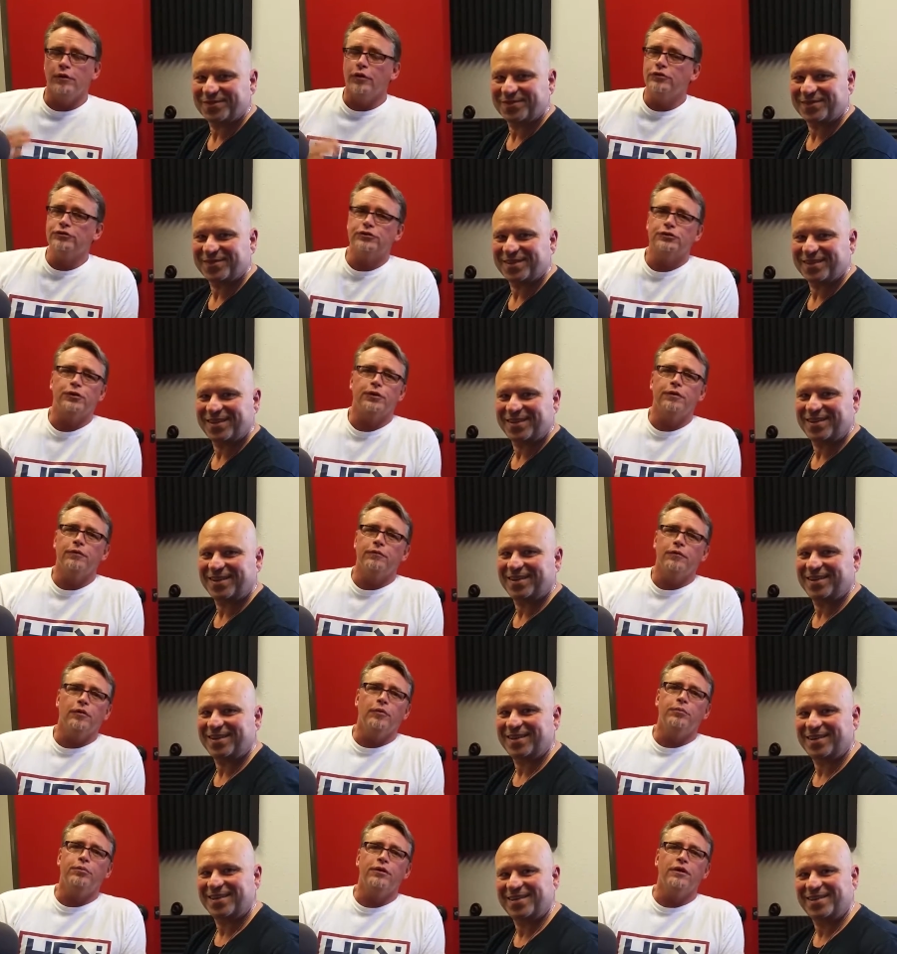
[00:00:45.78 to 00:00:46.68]
Speaker 1: real short
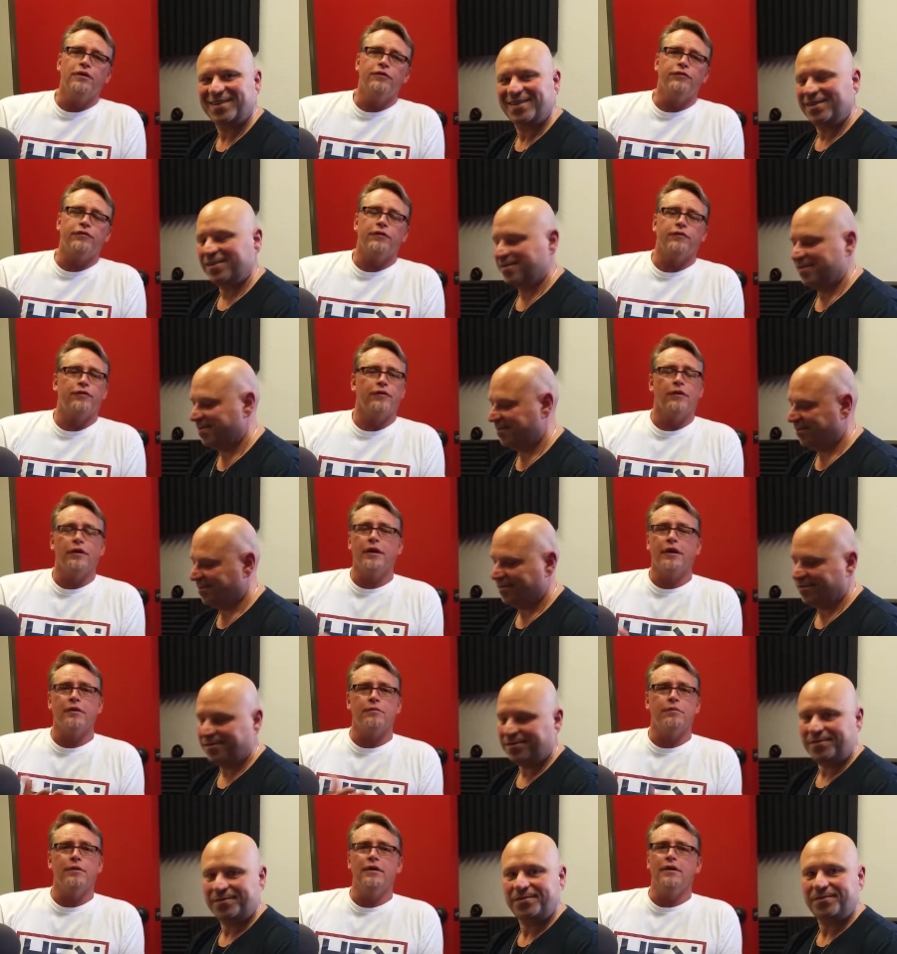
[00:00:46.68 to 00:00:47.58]
and real brief, if you're
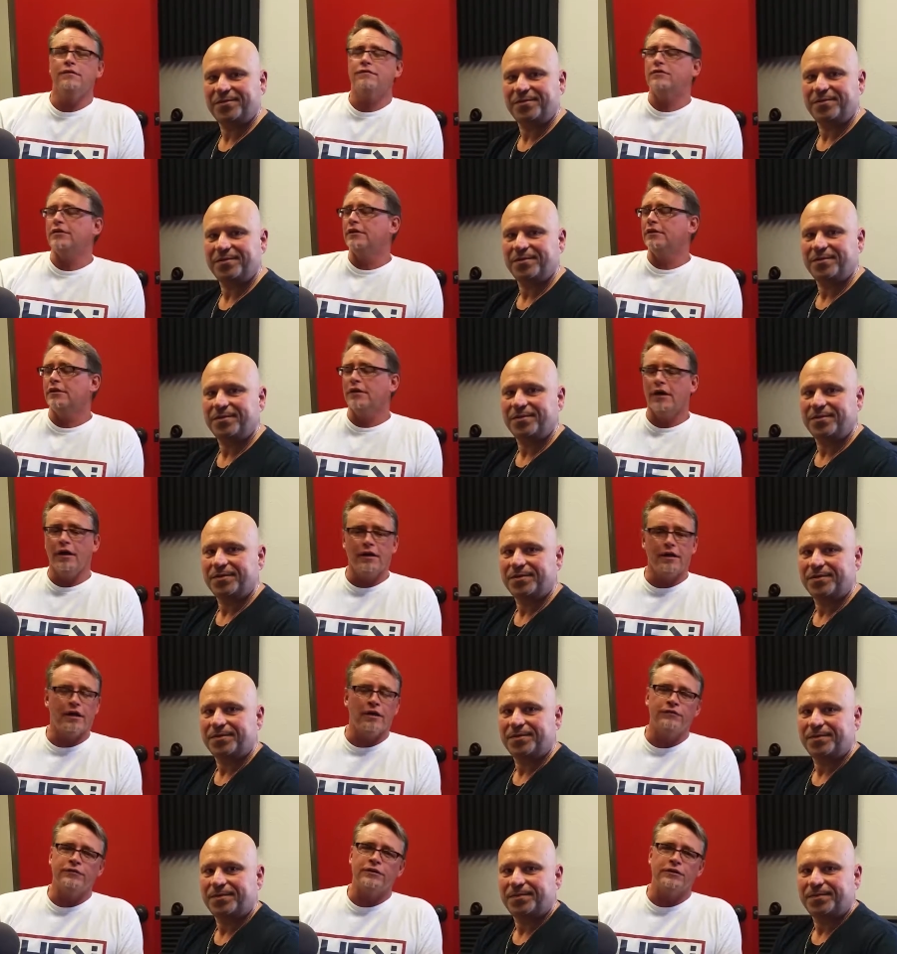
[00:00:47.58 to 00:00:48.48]
like me, seeing
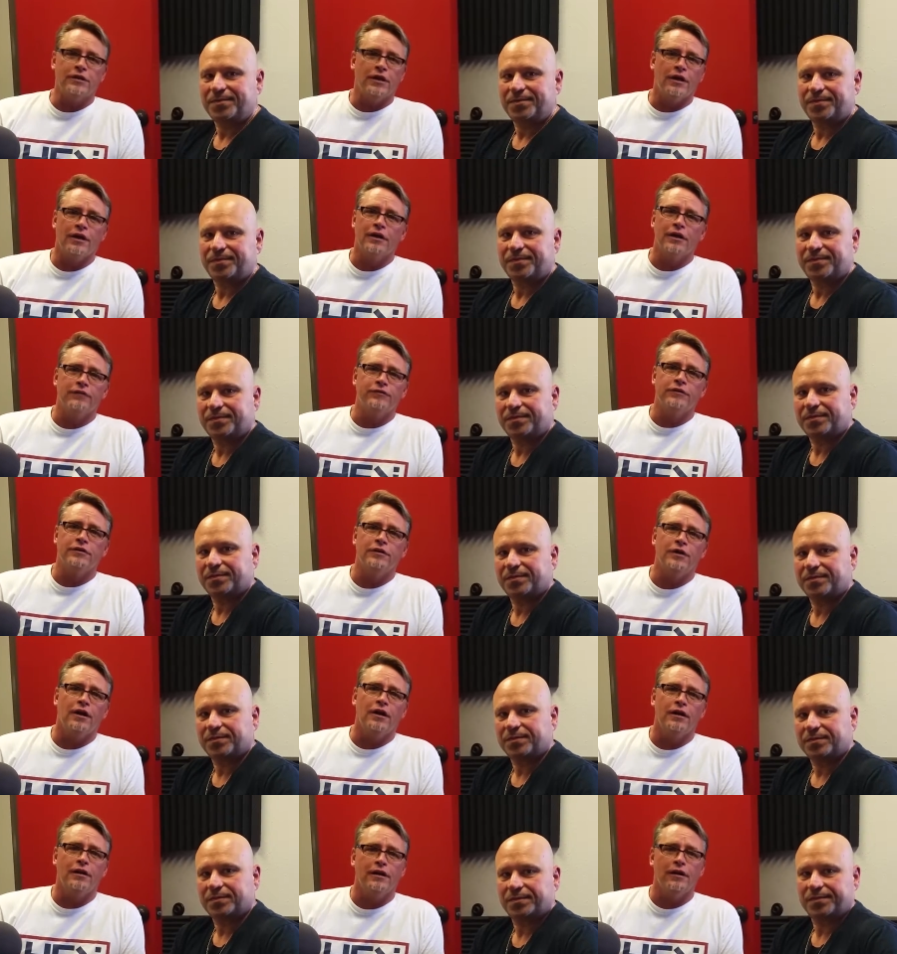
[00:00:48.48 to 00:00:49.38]
doc after doc after
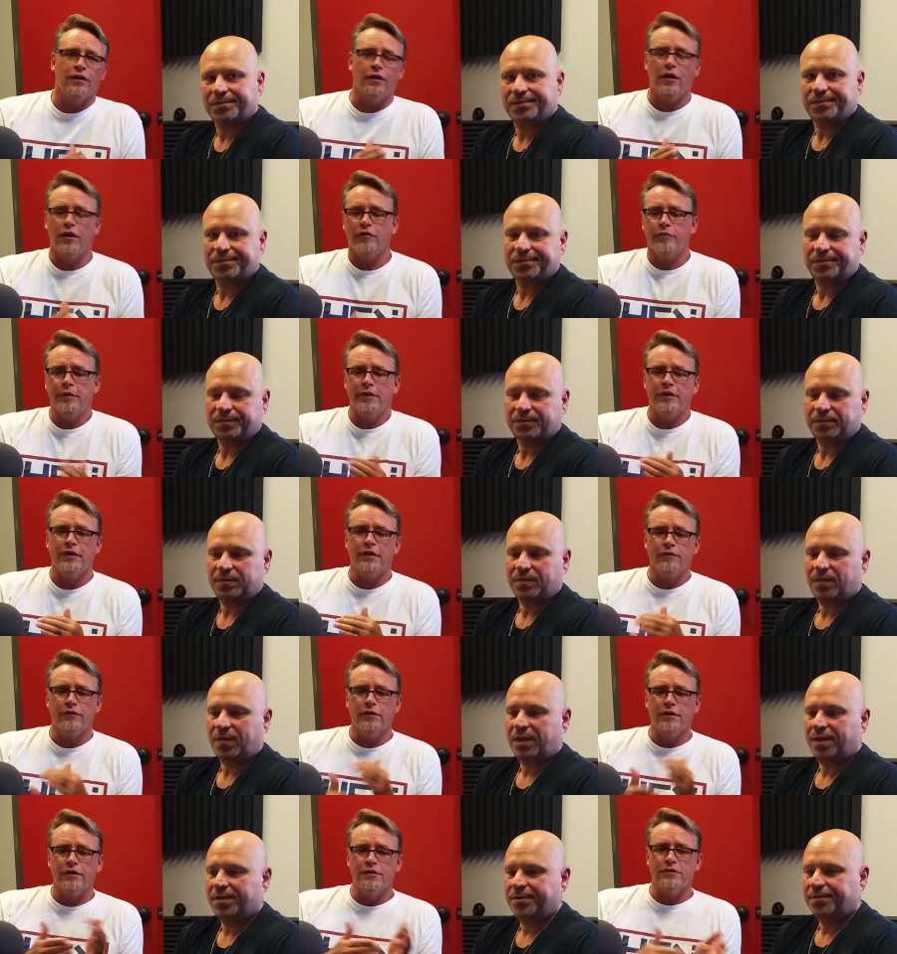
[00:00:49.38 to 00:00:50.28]
doc, and all I've been
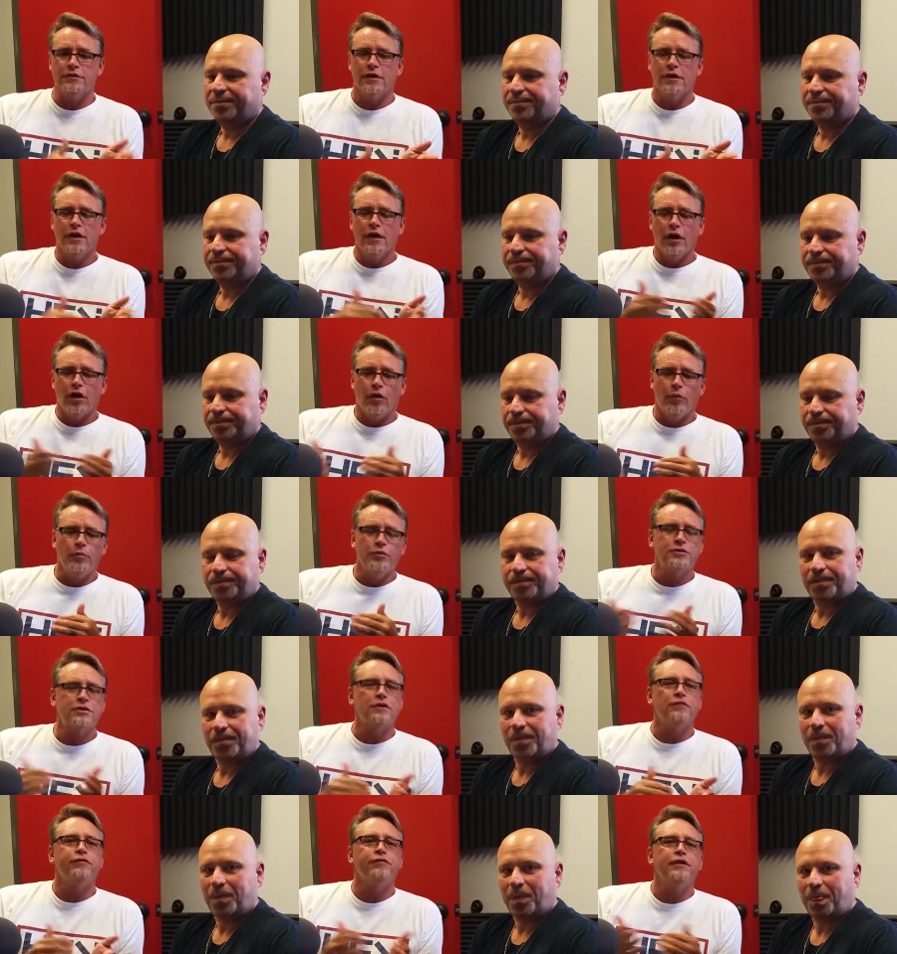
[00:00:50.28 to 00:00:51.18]
given is
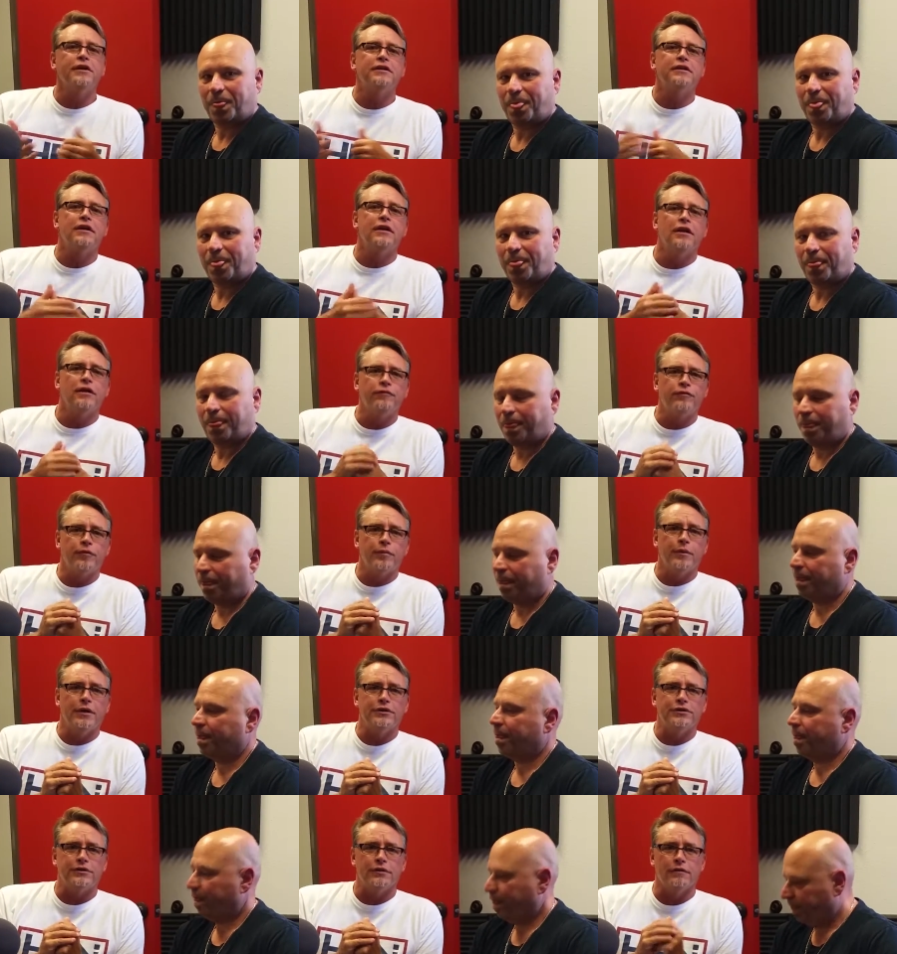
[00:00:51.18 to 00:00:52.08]
almost conflicting
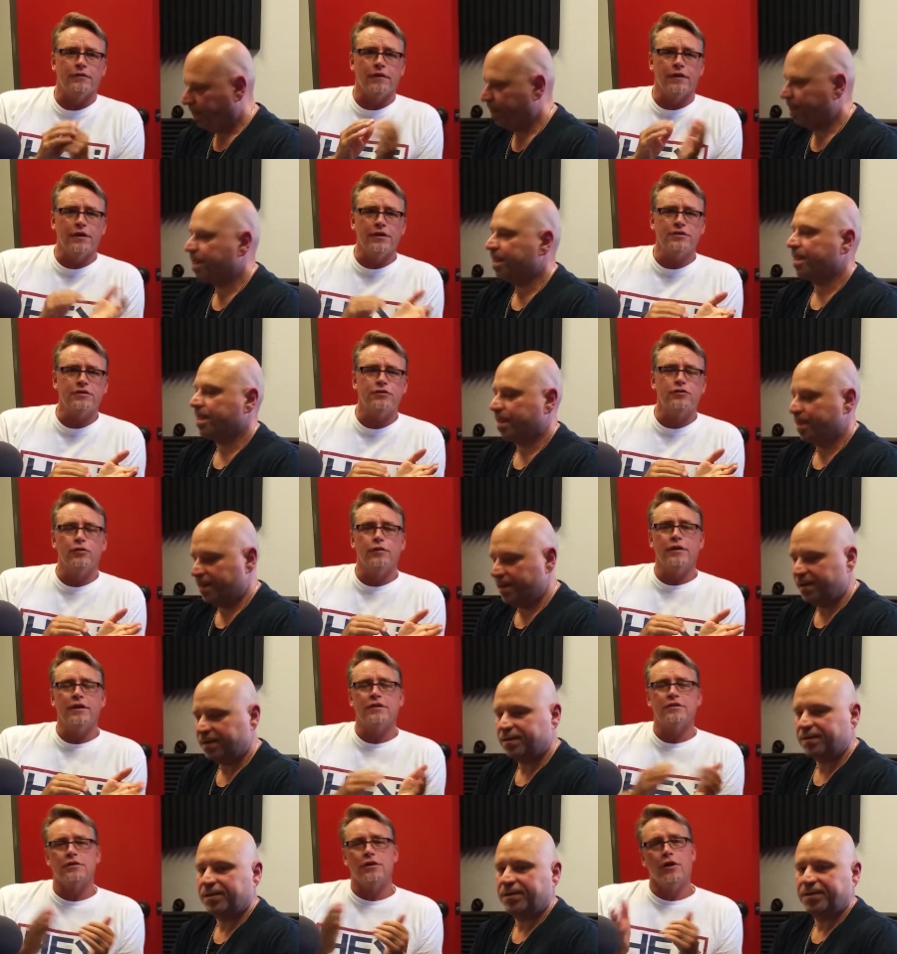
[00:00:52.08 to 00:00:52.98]
information. This, do
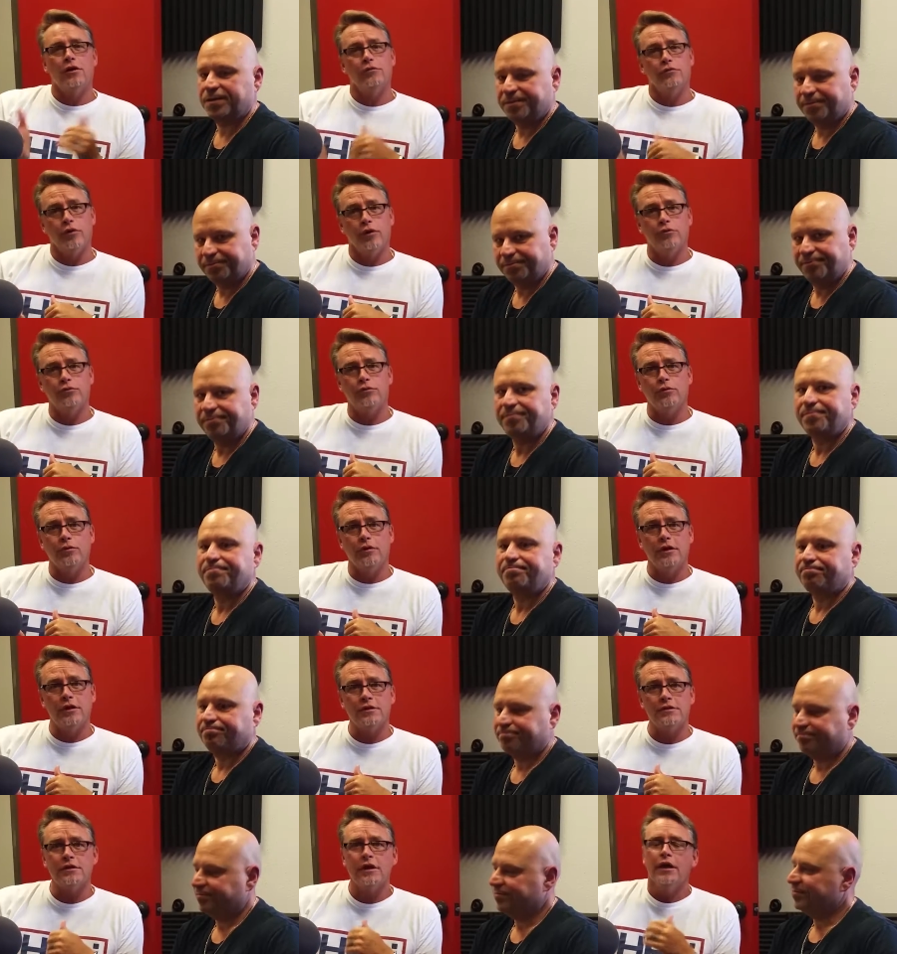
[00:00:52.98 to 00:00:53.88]
this, no, don't do
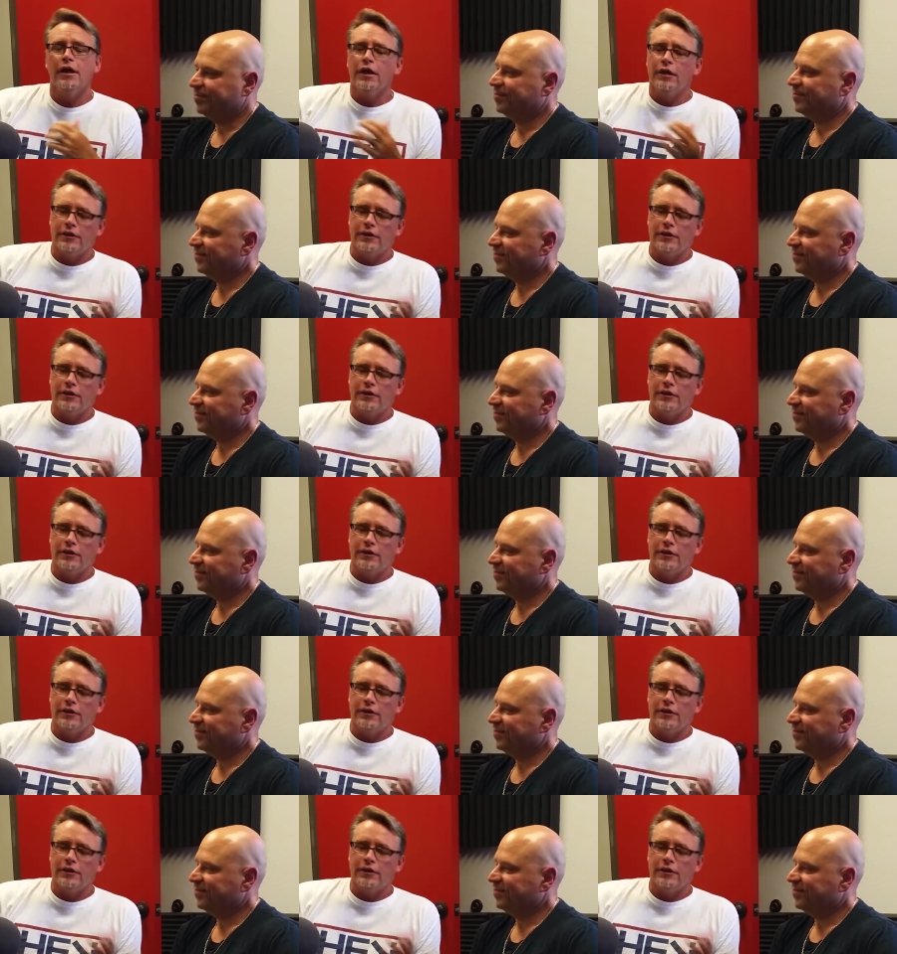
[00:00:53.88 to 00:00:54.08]
this.